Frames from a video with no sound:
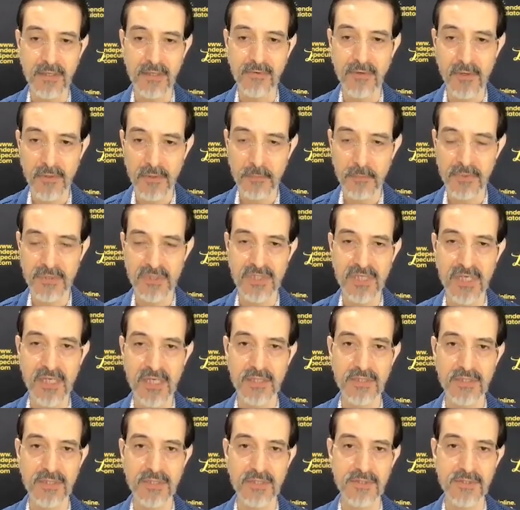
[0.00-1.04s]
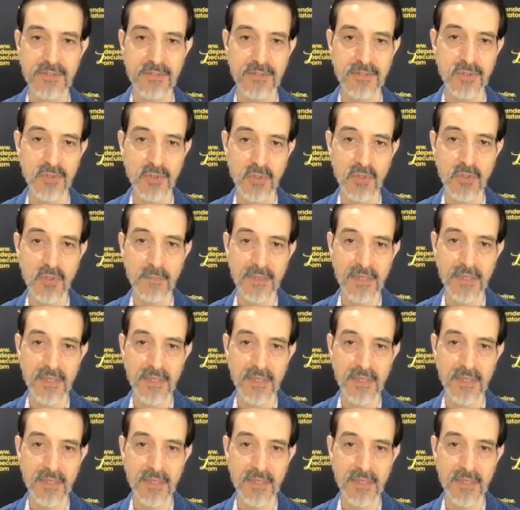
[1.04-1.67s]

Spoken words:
growth projections assume